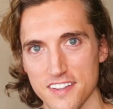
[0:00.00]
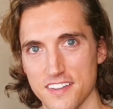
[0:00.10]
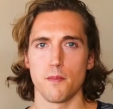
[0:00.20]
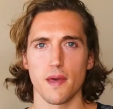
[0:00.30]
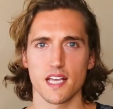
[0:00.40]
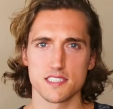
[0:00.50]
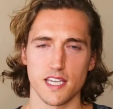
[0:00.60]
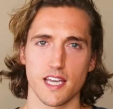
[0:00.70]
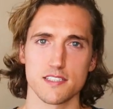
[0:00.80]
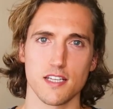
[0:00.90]
The biggest
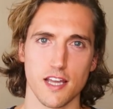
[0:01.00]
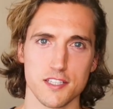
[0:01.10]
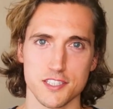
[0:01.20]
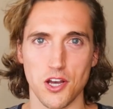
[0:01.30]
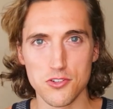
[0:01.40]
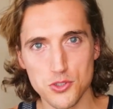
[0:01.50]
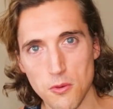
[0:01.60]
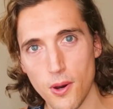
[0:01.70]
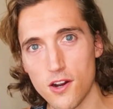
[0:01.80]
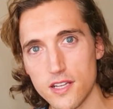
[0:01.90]
thing is go to
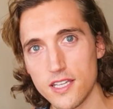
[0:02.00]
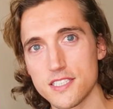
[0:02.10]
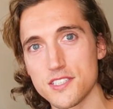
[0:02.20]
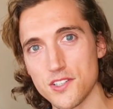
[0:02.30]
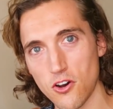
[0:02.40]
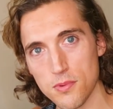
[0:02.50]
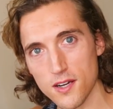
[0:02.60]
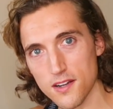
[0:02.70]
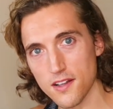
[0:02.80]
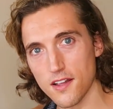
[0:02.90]
a party
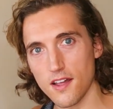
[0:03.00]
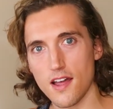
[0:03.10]
sober,